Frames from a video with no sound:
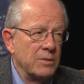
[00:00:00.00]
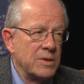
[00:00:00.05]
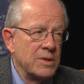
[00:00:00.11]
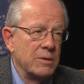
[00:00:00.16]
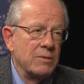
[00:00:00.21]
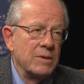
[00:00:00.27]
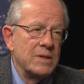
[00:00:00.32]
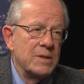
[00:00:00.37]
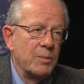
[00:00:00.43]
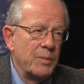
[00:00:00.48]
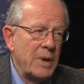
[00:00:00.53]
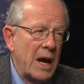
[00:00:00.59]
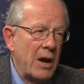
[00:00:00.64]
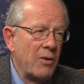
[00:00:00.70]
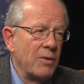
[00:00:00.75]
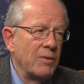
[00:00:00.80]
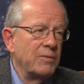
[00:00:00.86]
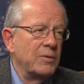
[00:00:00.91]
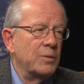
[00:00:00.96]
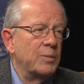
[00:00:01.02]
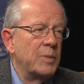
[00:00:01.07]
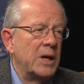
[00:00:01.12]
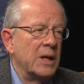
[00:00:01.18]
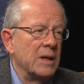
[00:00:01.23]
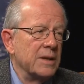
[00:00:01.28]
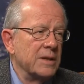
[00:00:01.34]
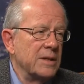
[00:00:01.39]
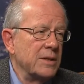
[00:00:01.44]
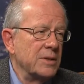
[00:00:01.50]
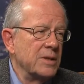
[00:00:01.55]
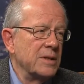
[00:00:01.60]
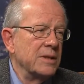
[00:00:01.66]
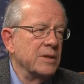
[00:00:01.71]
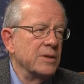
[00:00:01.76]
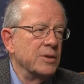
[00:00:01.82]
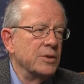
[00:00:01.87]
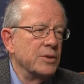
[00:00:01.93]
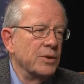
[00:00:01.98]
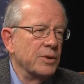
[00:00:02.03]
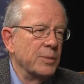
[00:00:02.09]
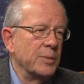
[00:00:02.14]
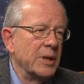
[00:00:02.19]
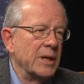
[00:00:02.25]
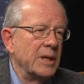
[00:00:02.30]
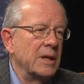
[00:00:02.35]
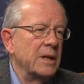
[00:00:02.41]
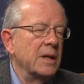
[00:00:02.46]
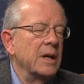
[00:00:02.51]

so he's a powerful politician in Germany.